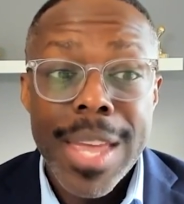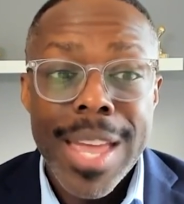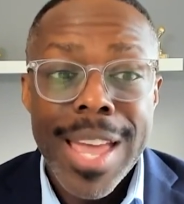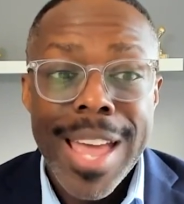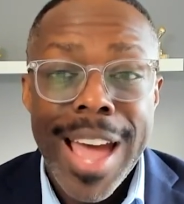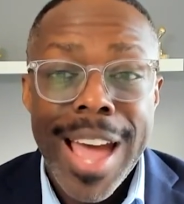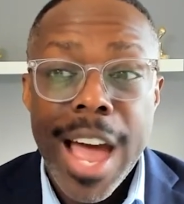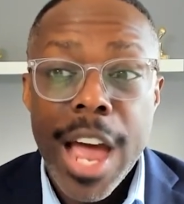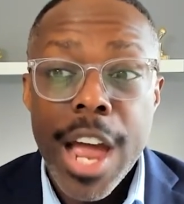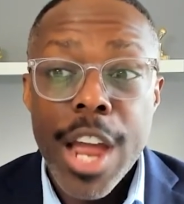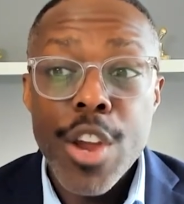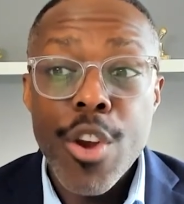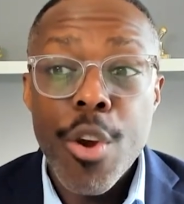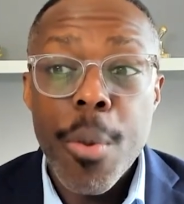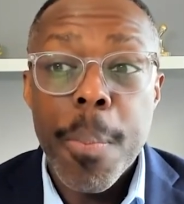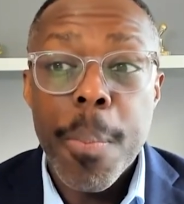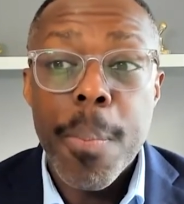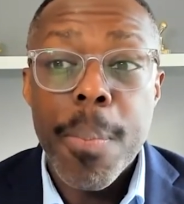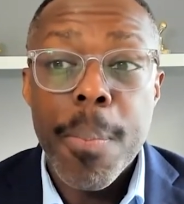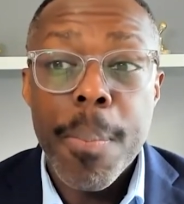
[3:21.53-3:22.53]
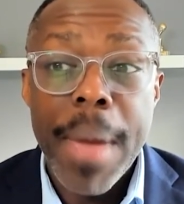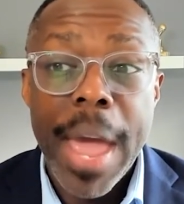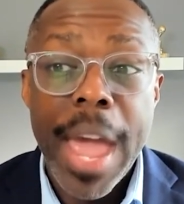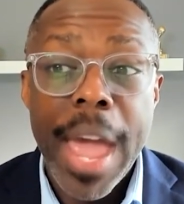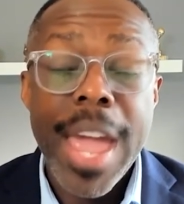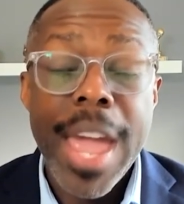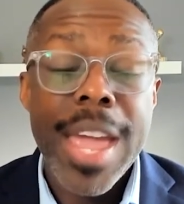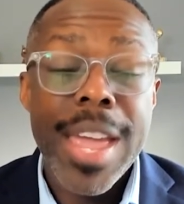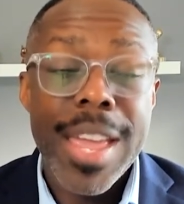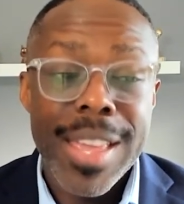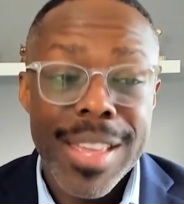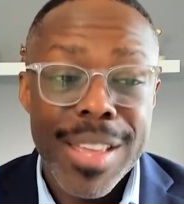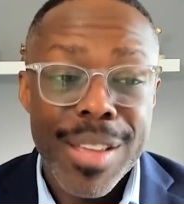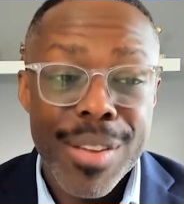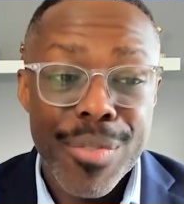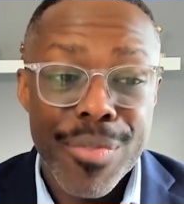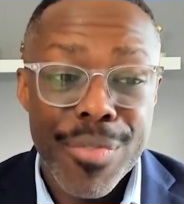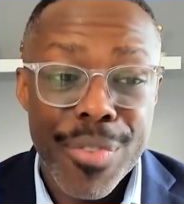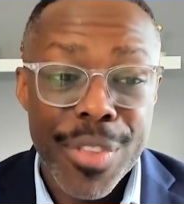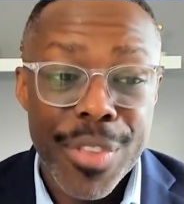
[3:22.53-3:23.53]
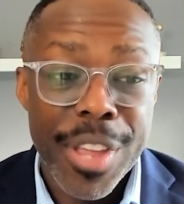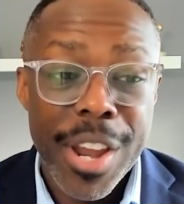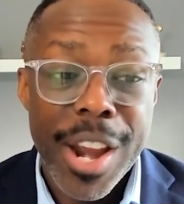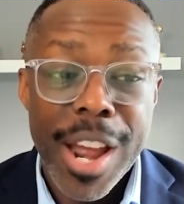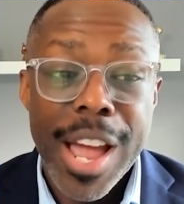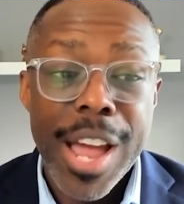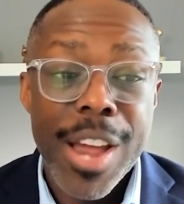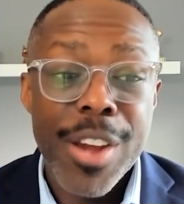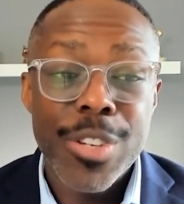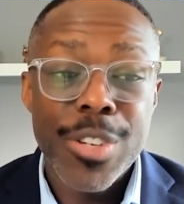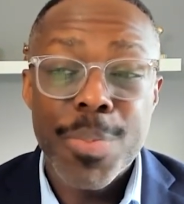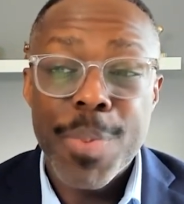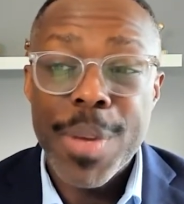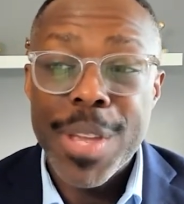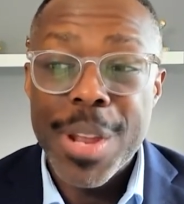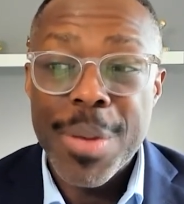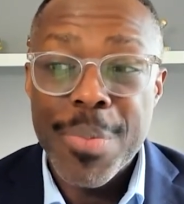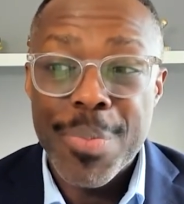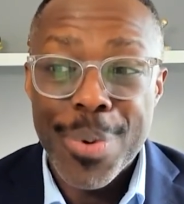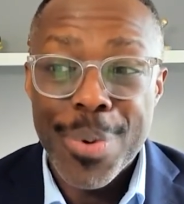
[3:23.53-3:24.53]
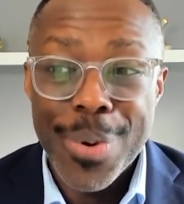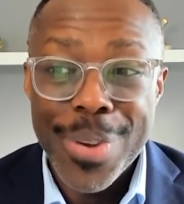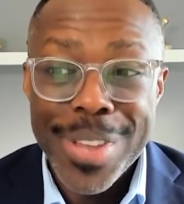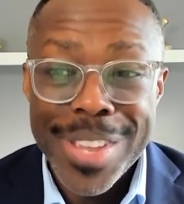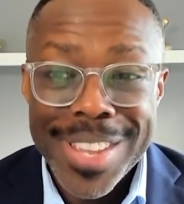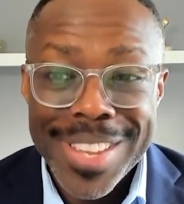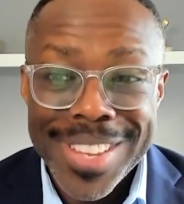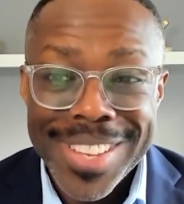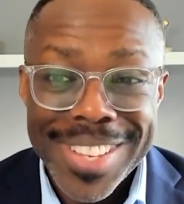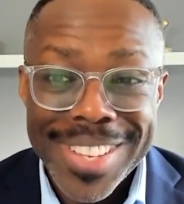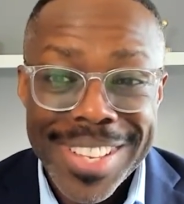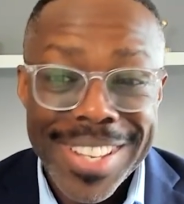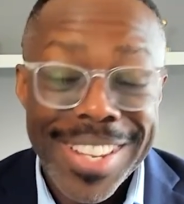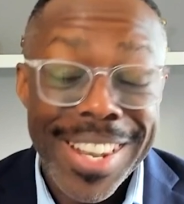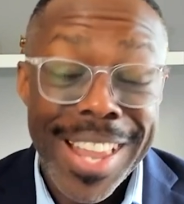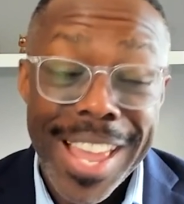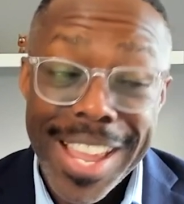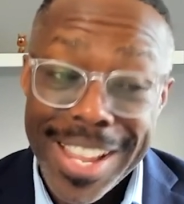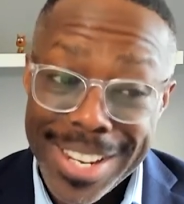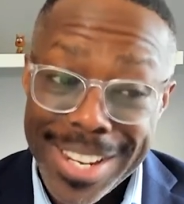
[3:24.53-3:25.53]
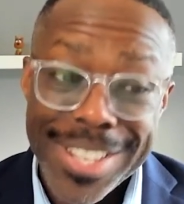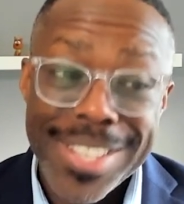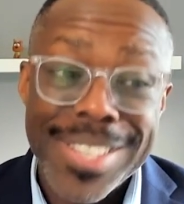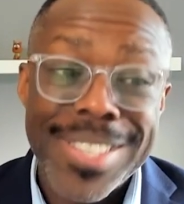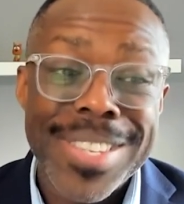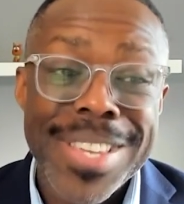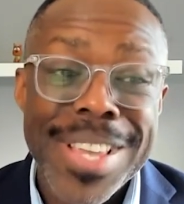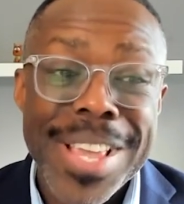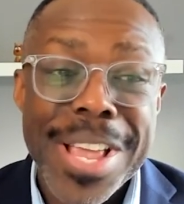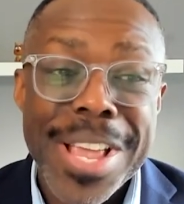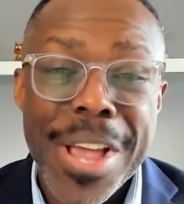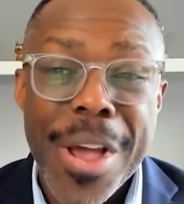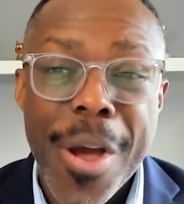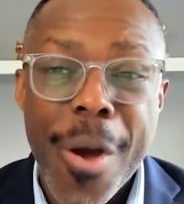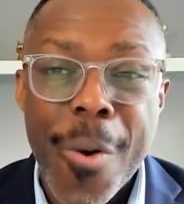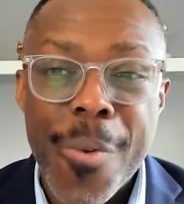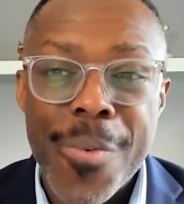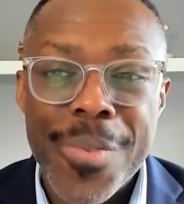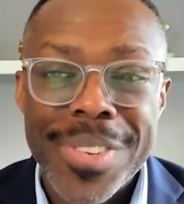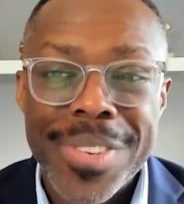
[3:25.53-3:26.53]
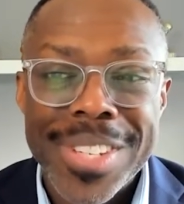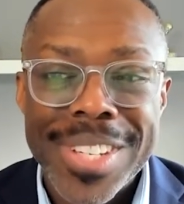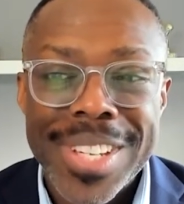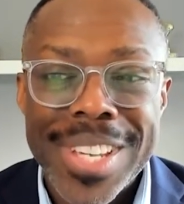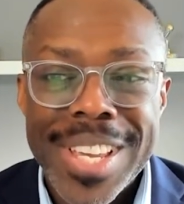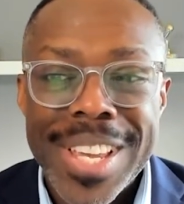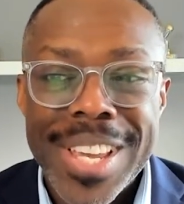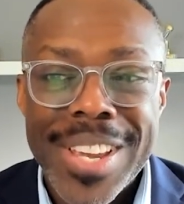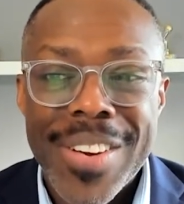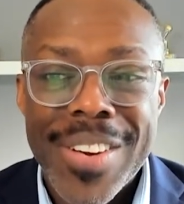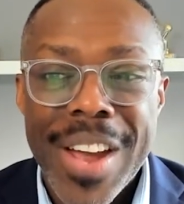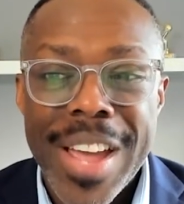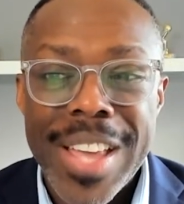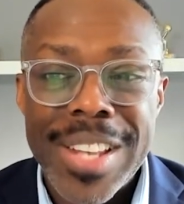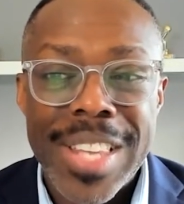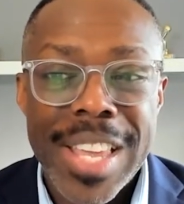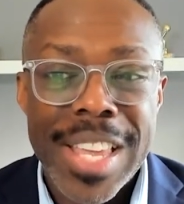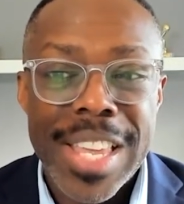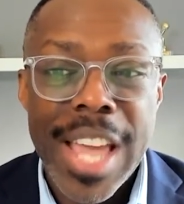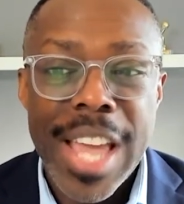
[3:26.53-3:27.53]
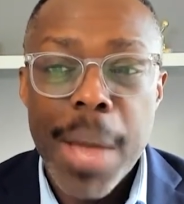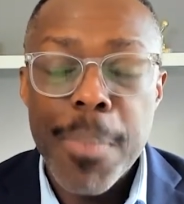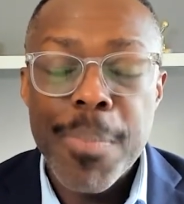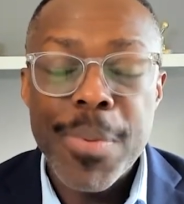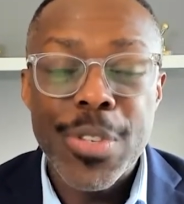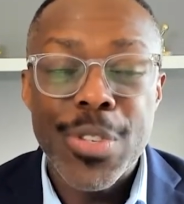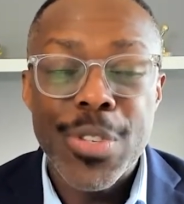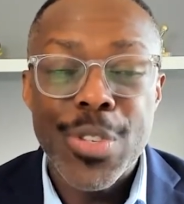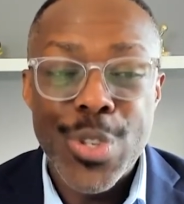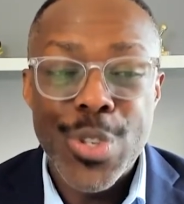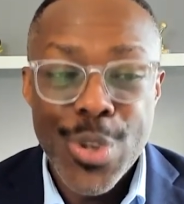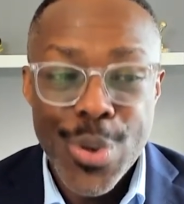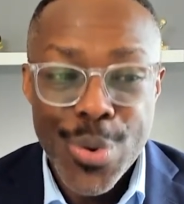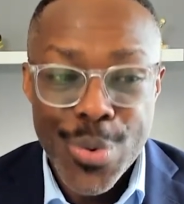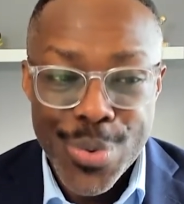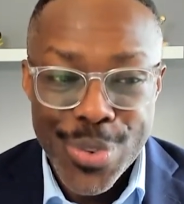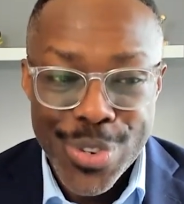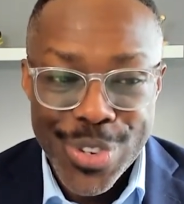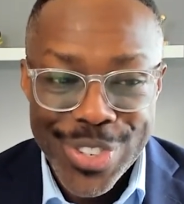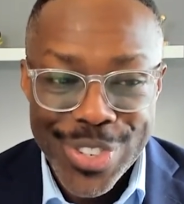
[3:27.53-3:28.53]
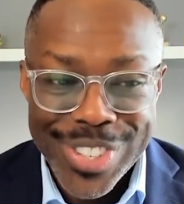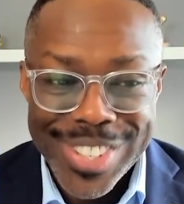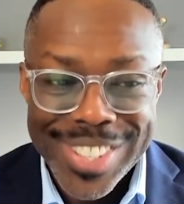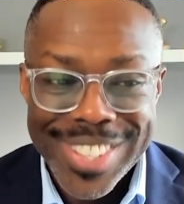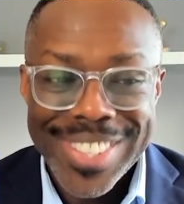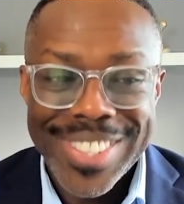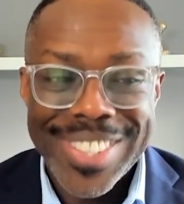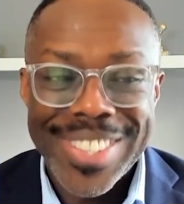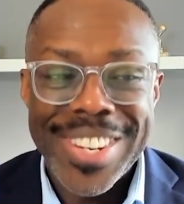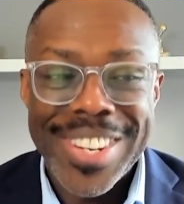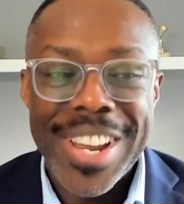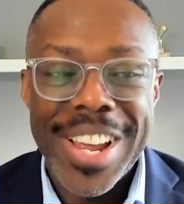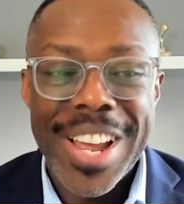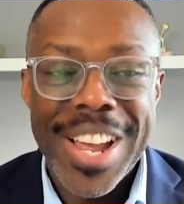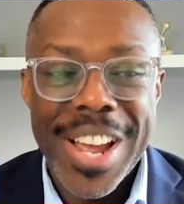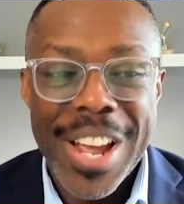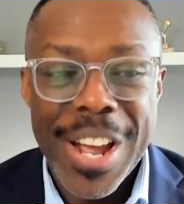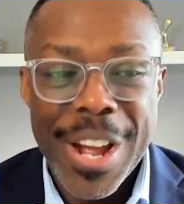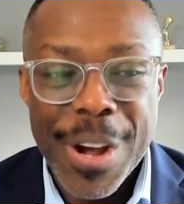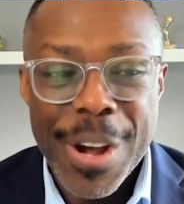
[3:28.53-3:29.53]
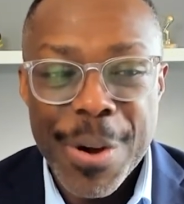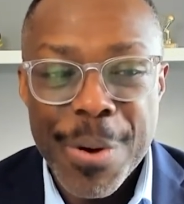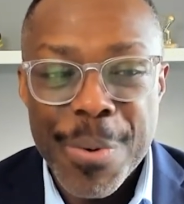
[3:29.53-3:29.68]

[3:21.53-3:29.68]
higher pay for their highest paid employee, likely the CEO, right? The gap is huge for